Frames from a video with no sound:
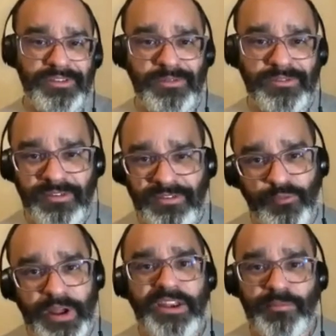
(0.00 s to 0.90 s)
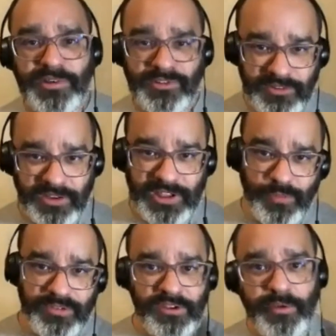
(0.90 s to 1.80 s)
is just some random magician. He
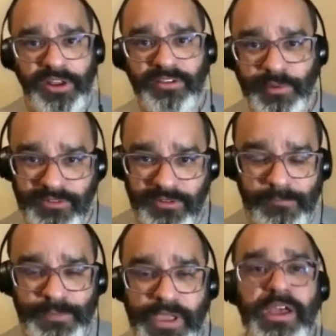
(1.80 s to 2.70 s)
wasn't nobody special.